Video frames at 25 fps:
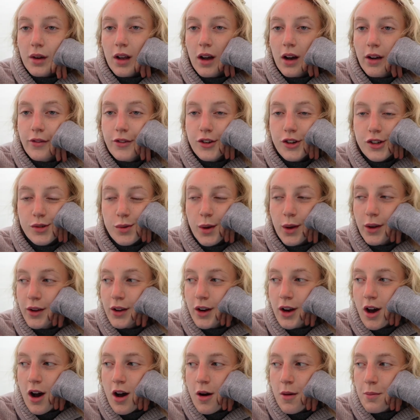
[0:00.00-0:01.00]
I've just woken
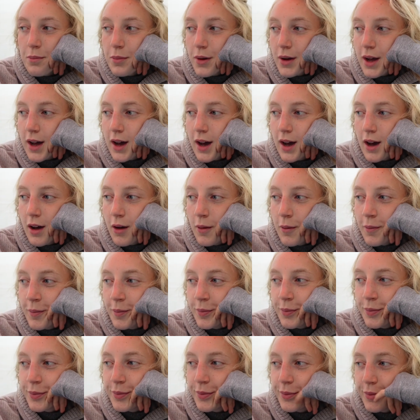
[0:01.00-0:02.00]
up, um,
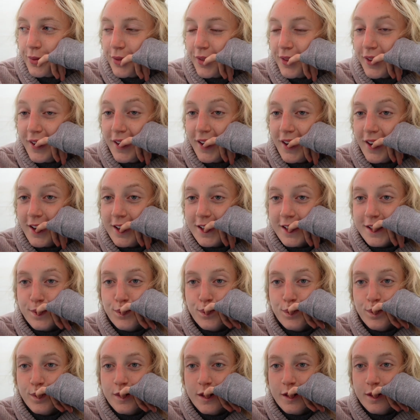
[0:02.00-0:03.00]
it's
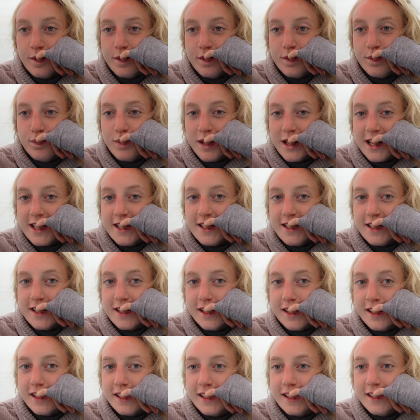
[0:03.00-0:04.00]

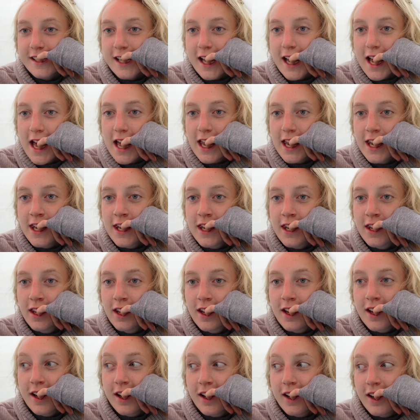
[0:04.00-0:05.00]
basically 10
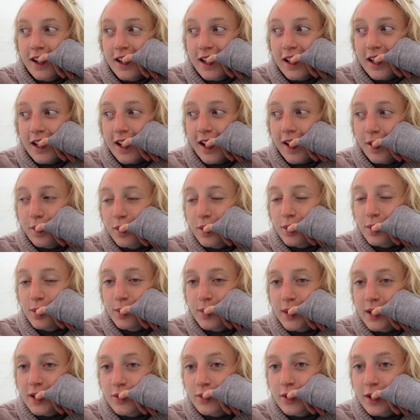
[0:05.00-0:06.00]
and we were
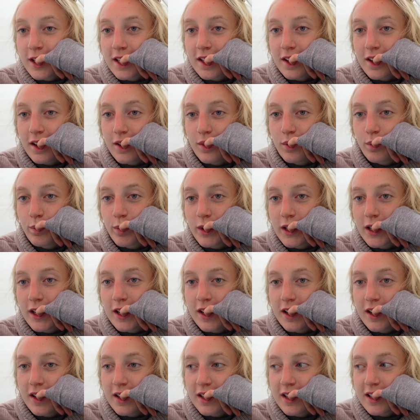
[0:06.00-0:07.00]
going to wake up
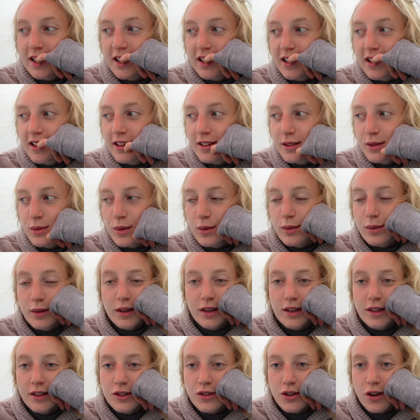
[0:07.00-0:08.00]
early because we were going
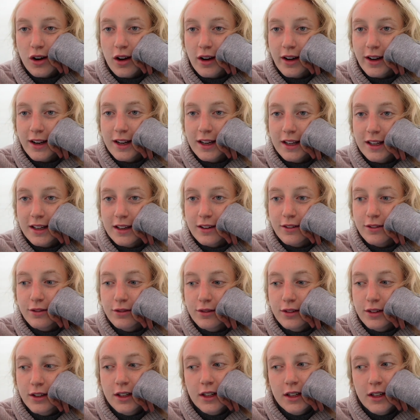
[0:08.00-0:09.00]
to try and leave
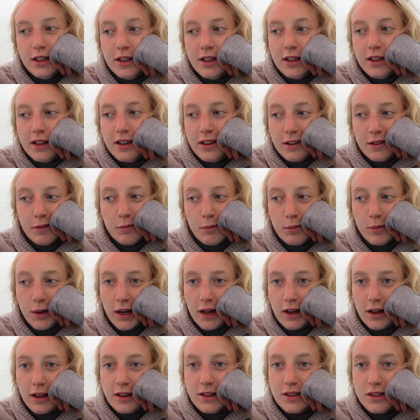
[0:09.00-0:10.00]
by
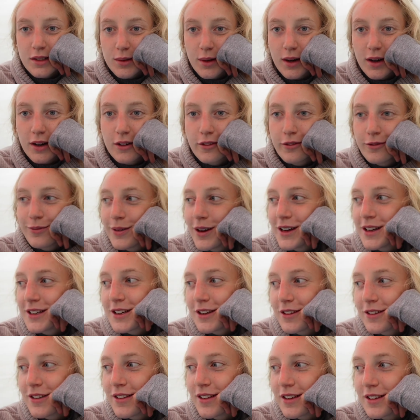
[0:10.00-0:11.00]
like 12 but I don't
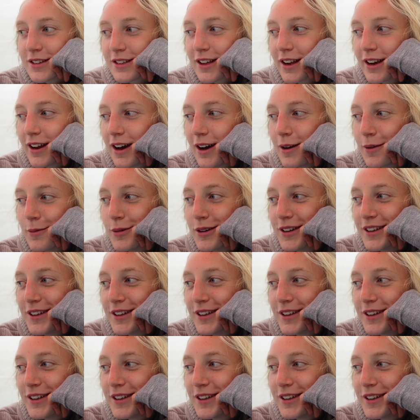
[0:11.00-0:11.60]
think that's going to happen